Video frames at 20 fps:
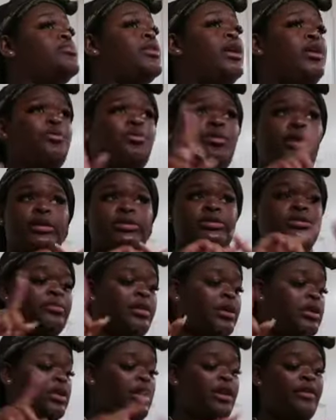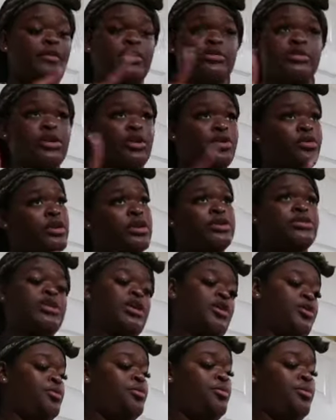it wasn't the
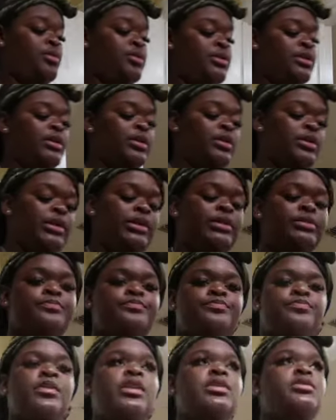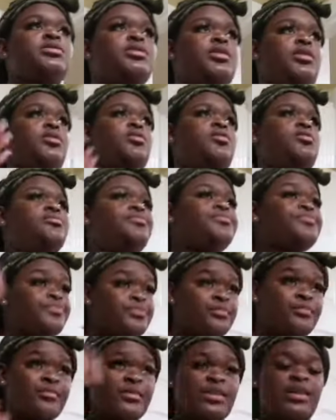crazy. So
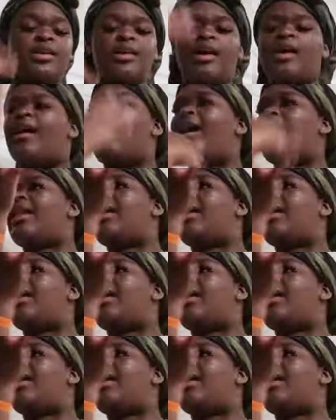I